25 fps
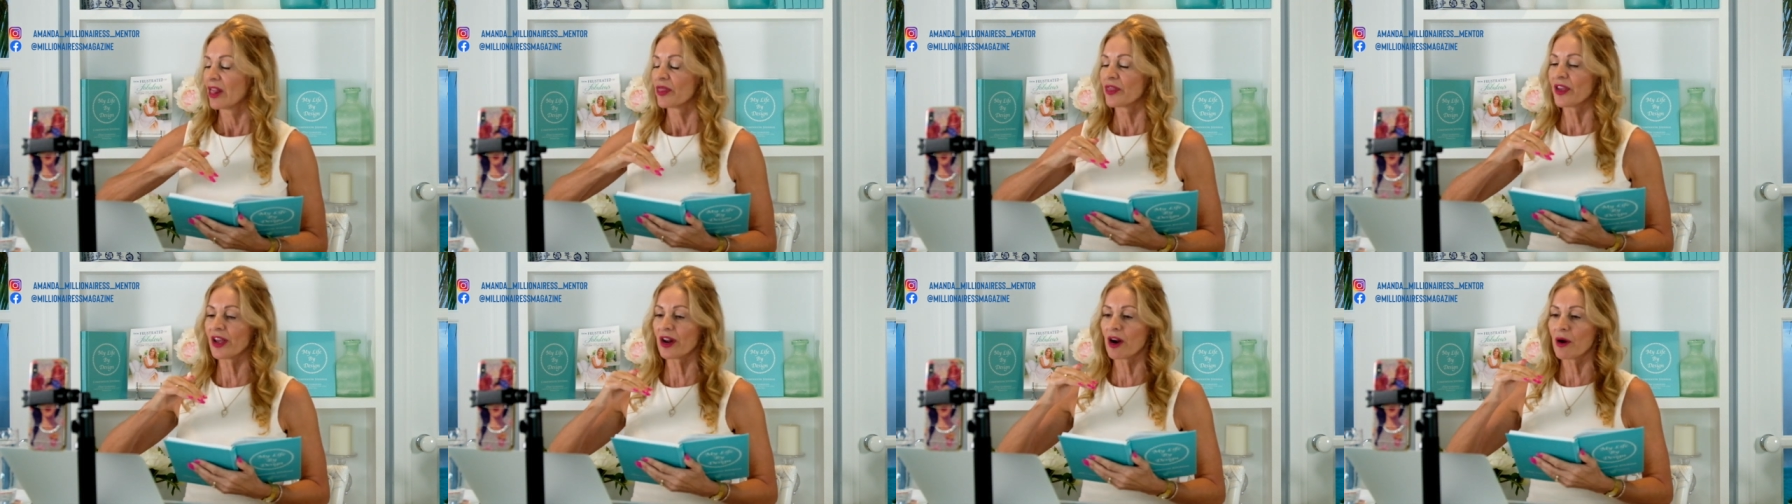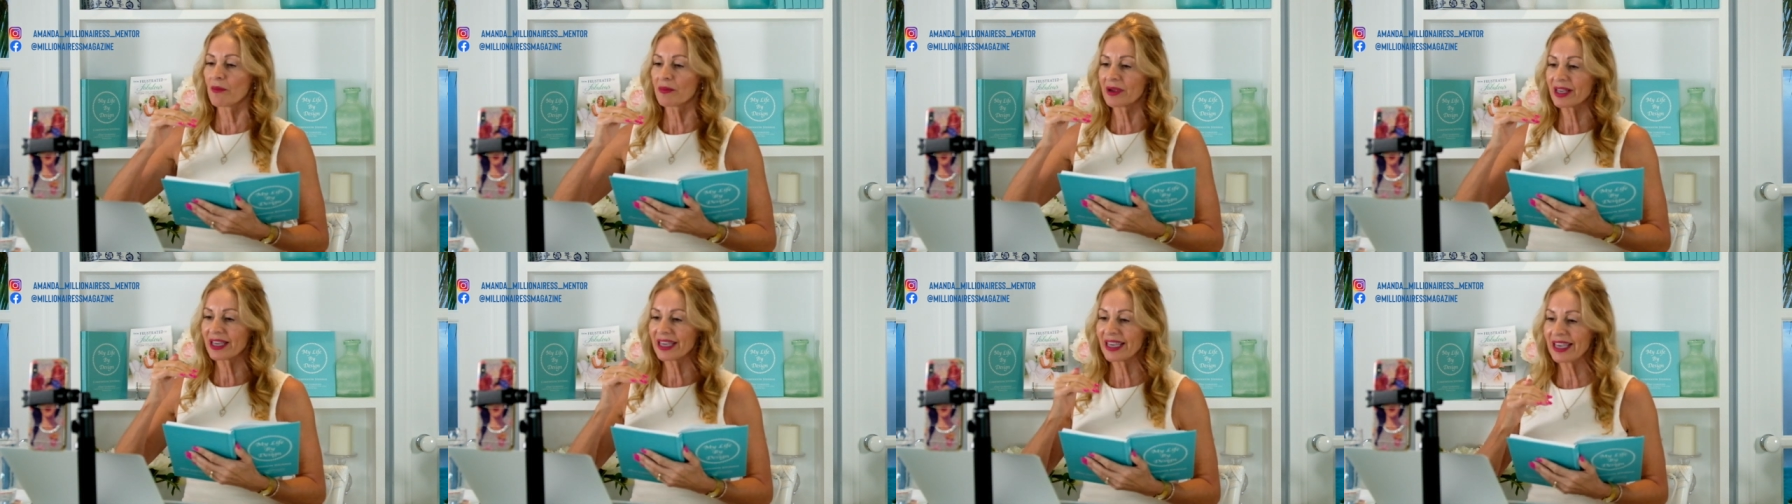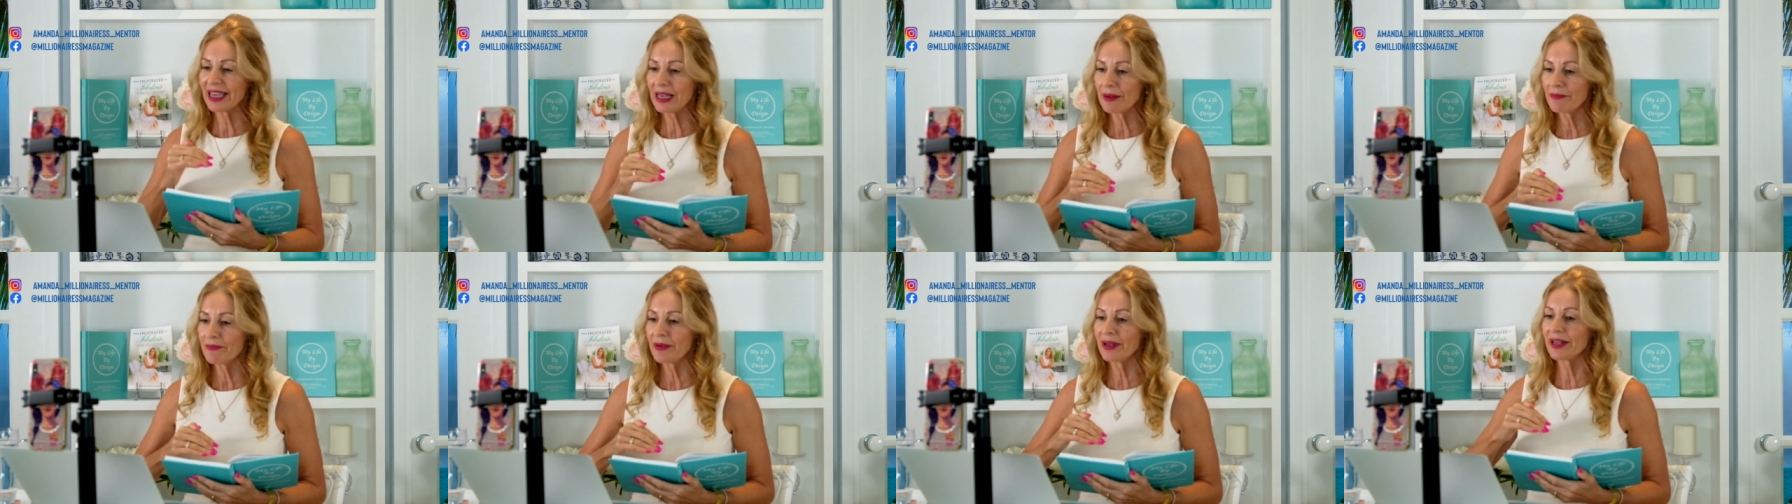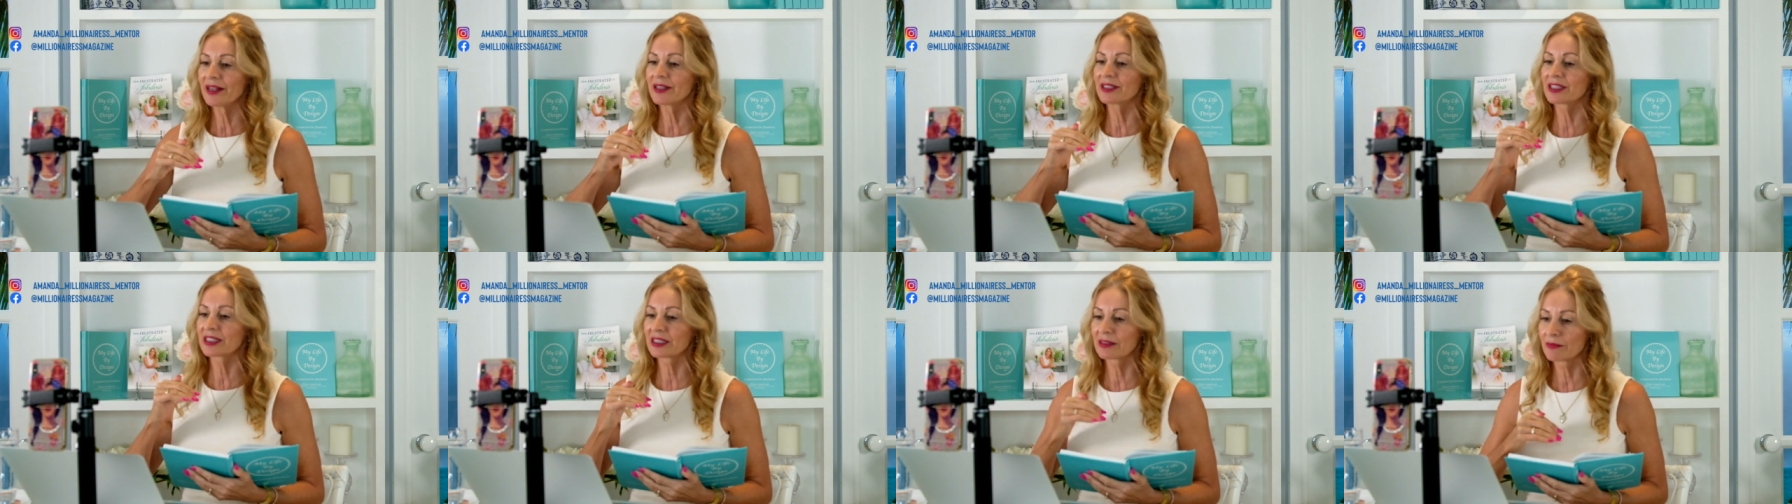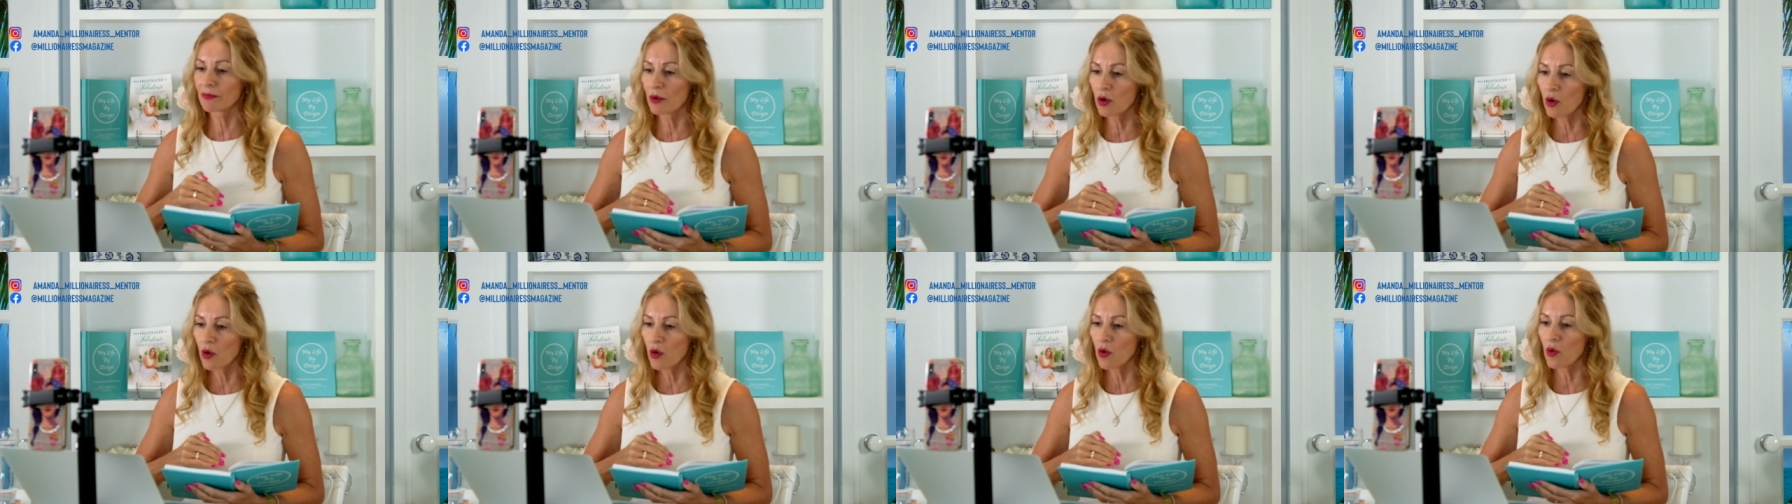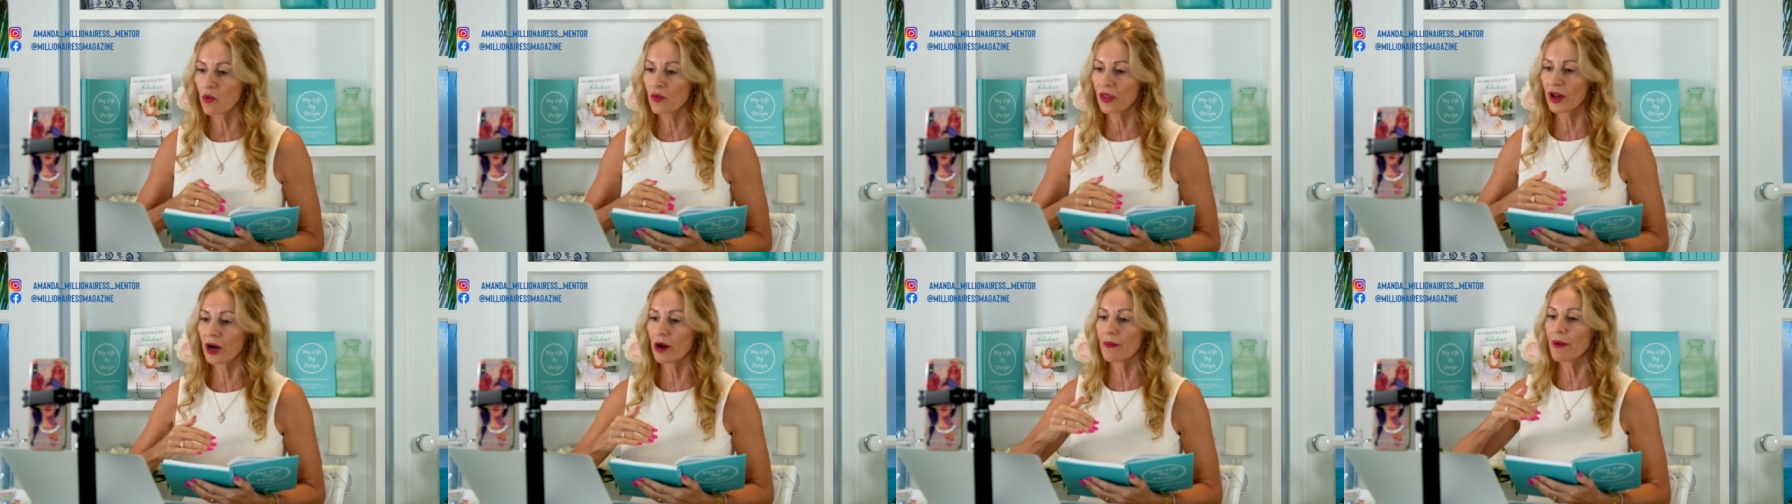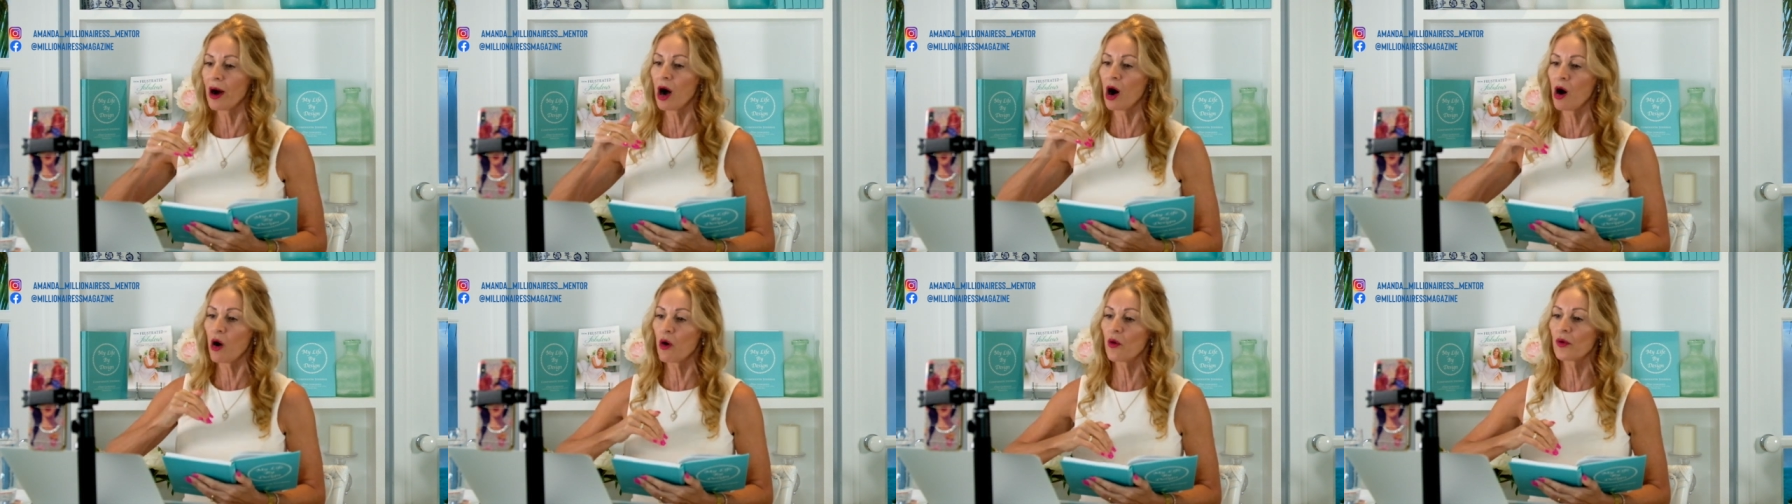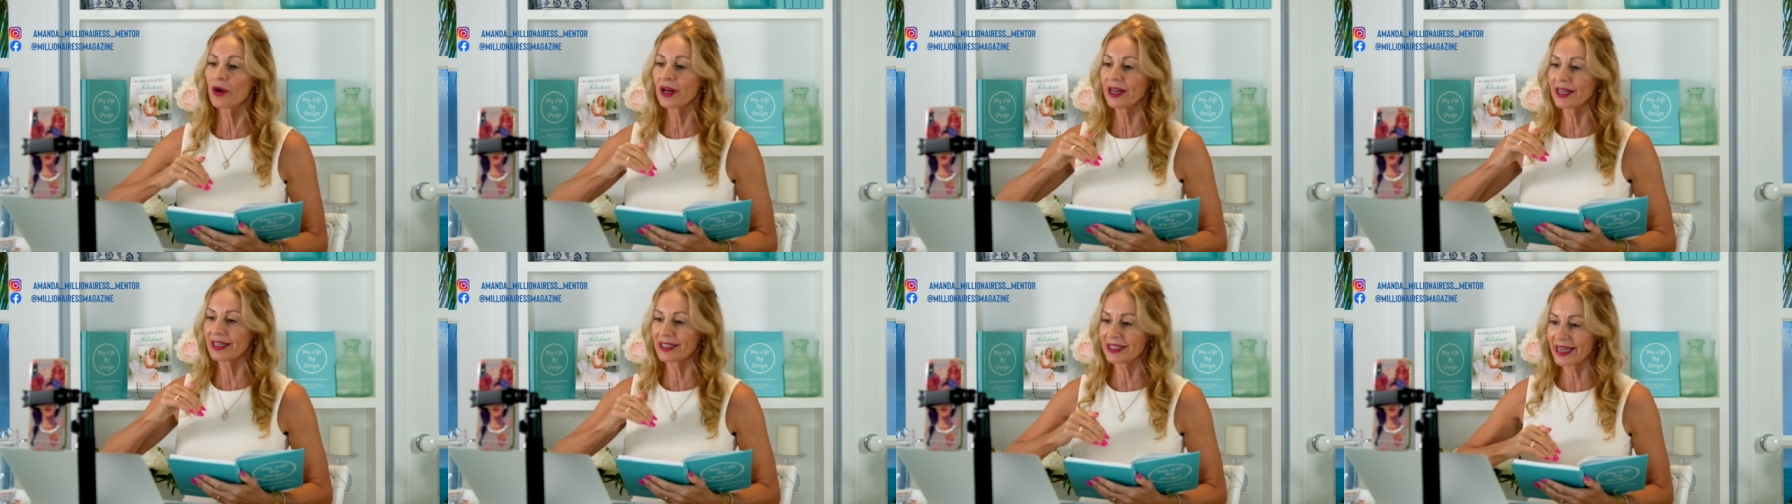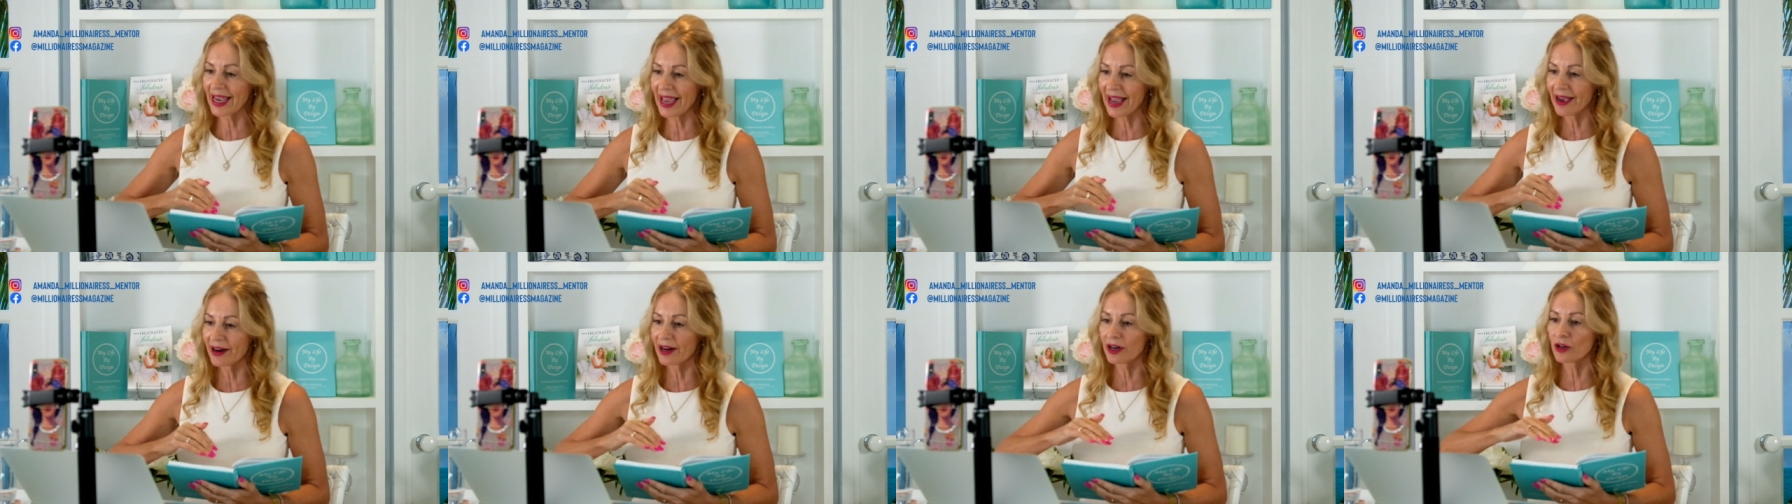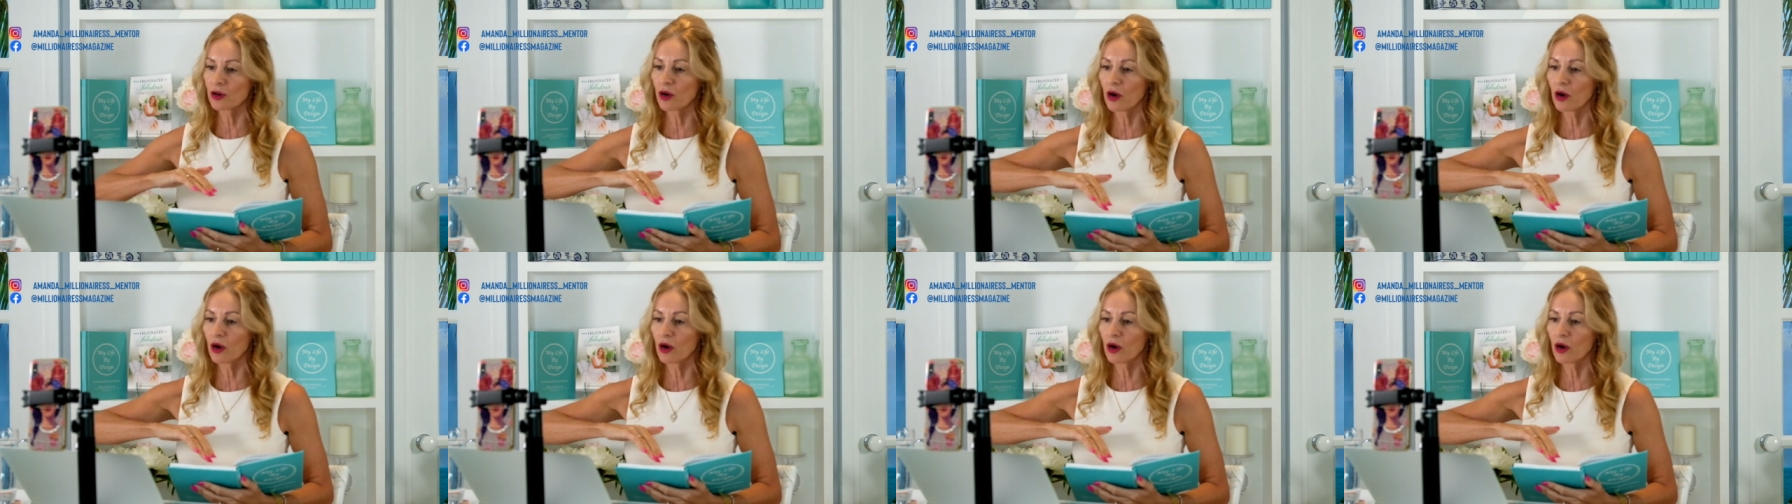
that I'm keeping small, that I'm holding down and